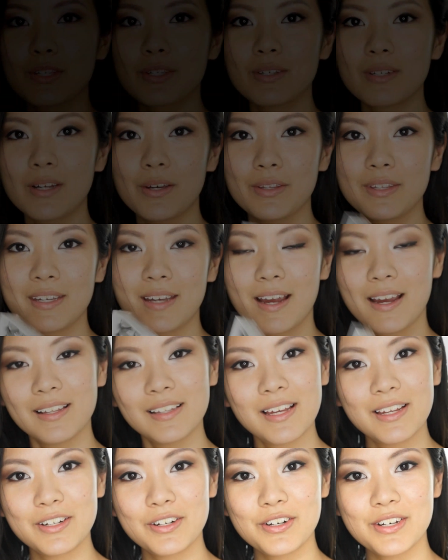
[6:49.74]
So now the
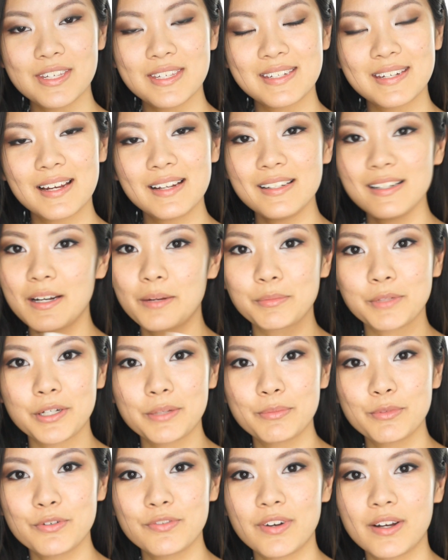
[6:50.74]
eyeliner is done and I'm going
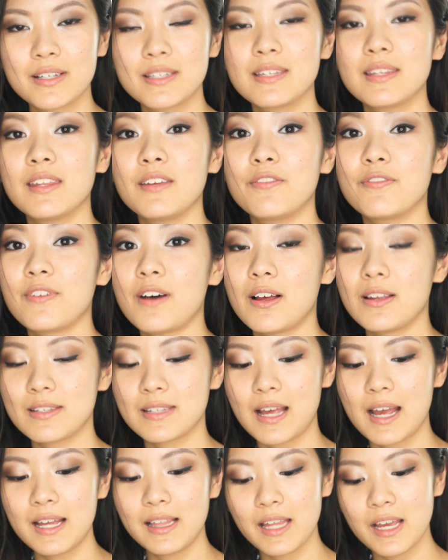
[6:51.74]
to move on to the
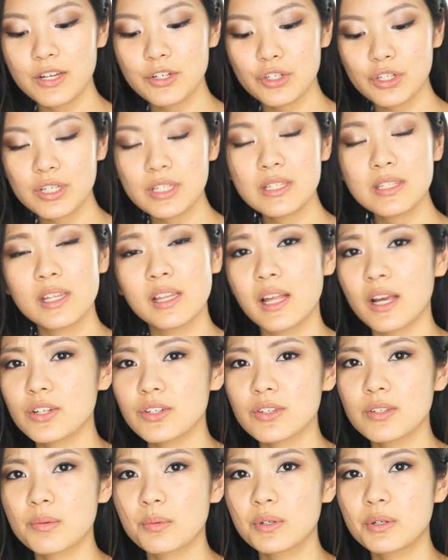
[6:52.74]
false eyelashes. The
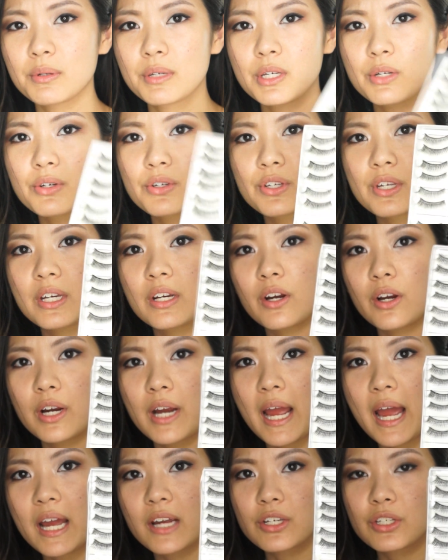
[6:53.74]
lashes I'm going to be using
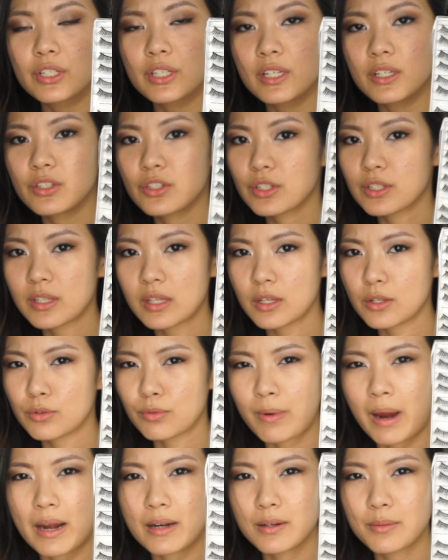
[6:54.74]
are actually just these
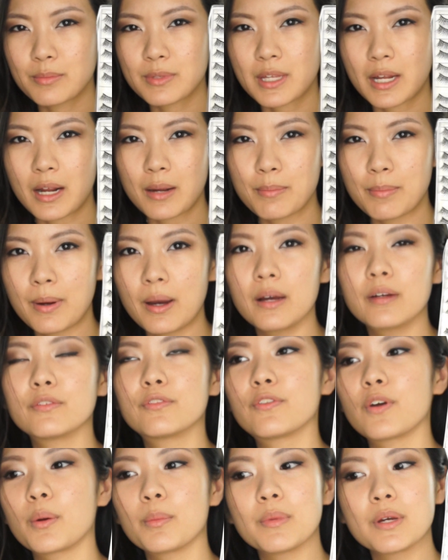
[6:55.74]
randoms that I
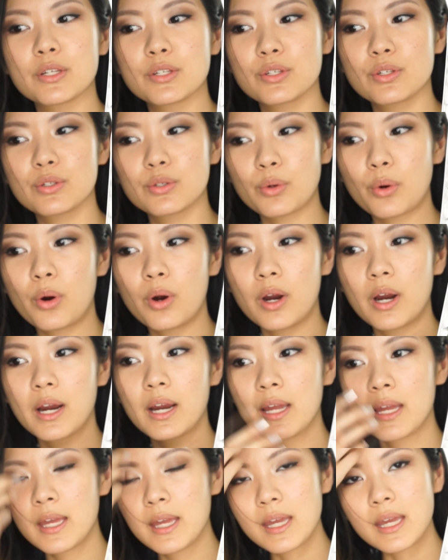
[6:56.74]
bought from a
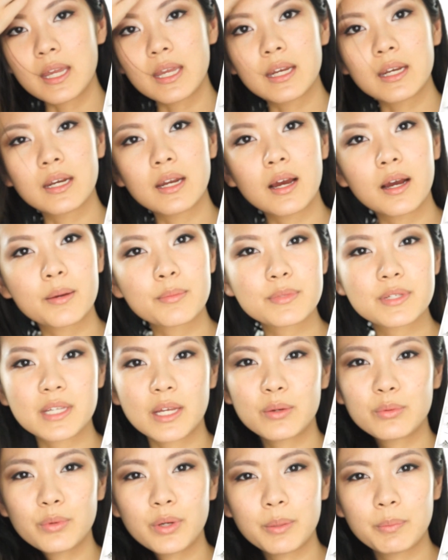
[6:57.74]
store in
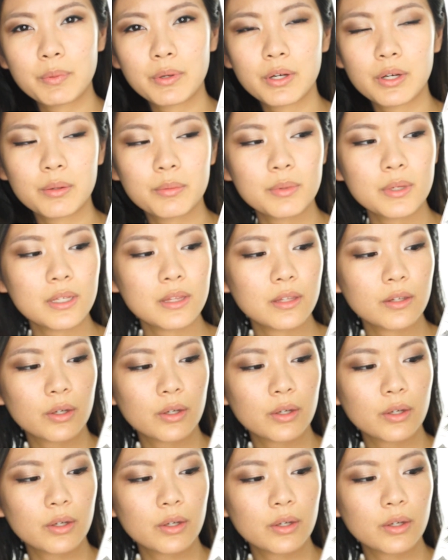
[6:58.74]
Sunway Pyramid.